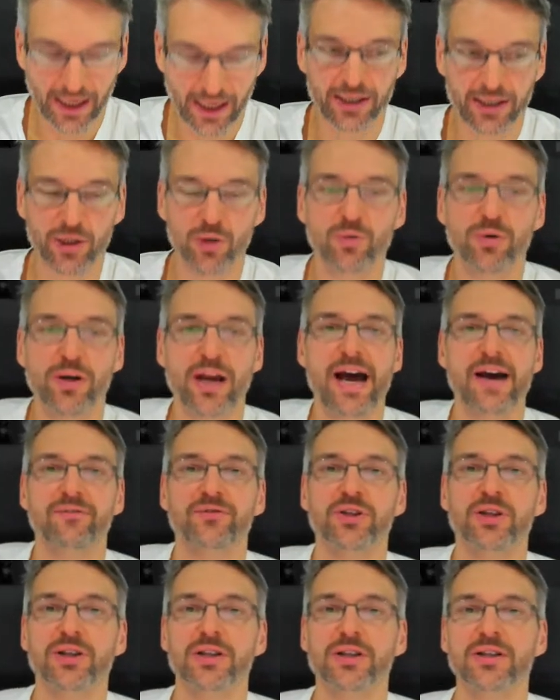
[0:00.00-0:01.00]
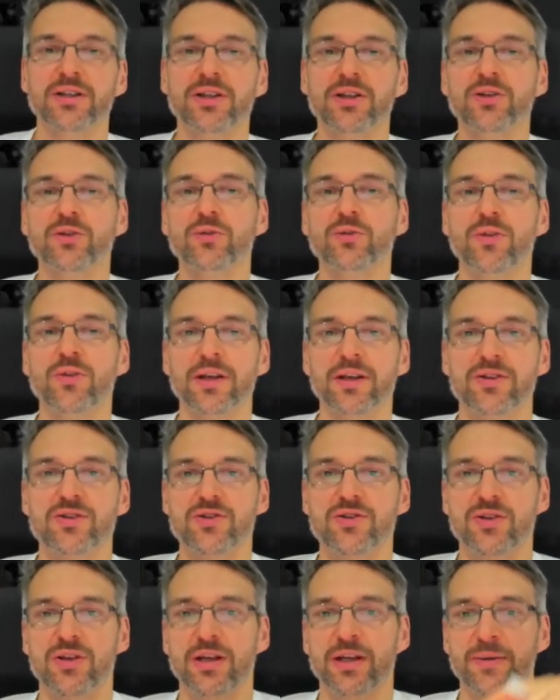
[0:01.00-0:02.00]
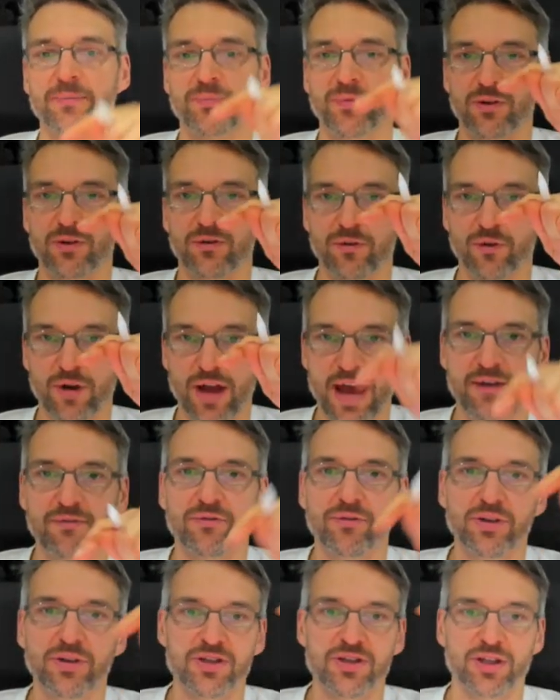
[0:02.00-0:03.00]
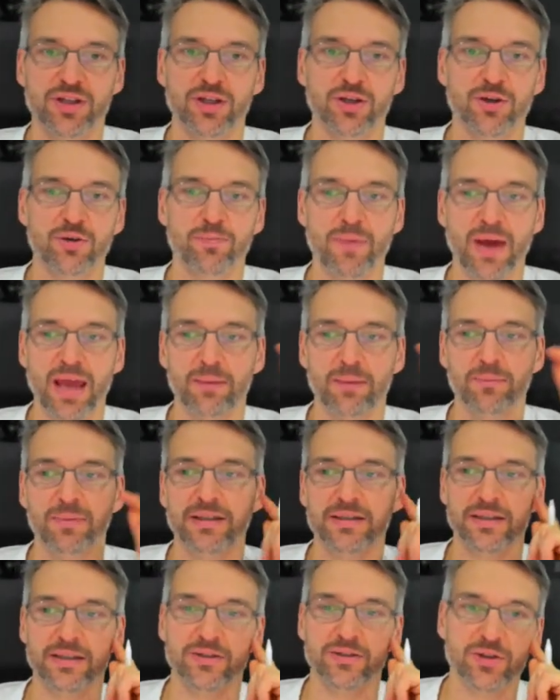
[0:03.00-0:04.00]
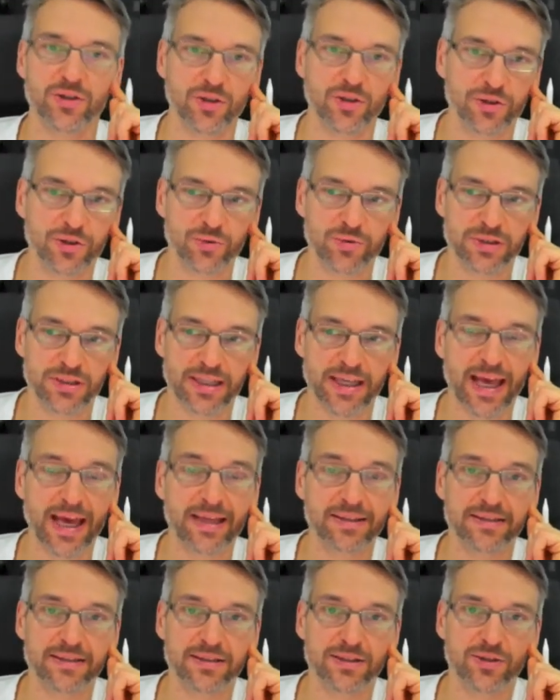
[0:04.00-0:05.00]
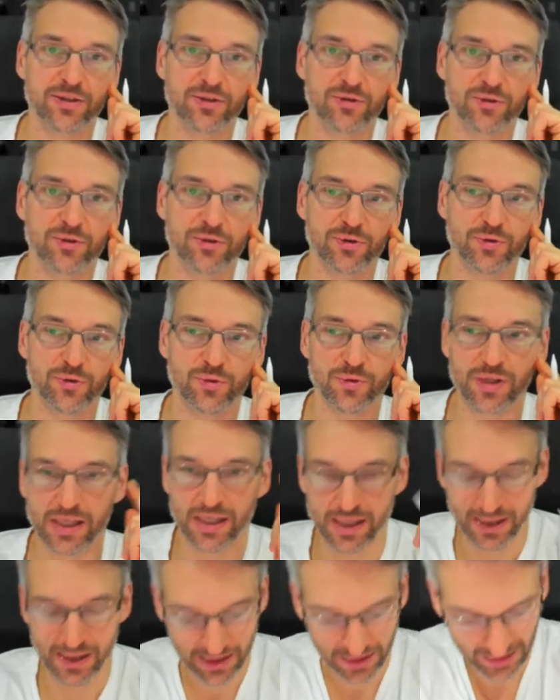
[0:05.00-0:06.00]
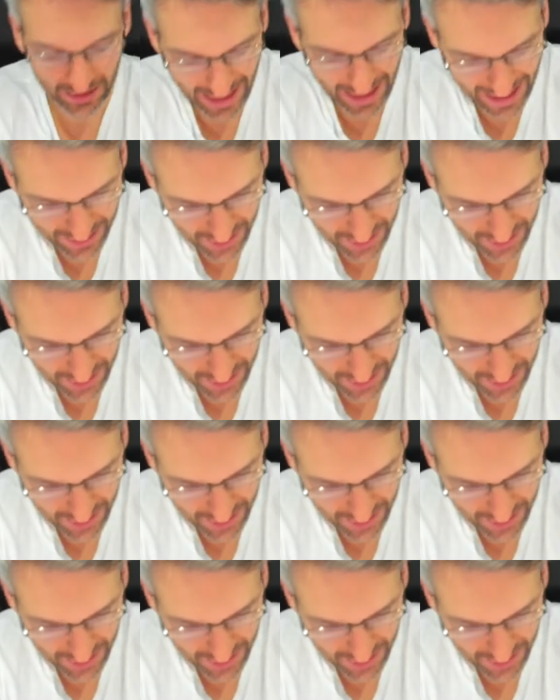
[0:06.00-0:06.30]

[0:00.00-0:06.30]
you would have to continue this for every single payment until you would get to the last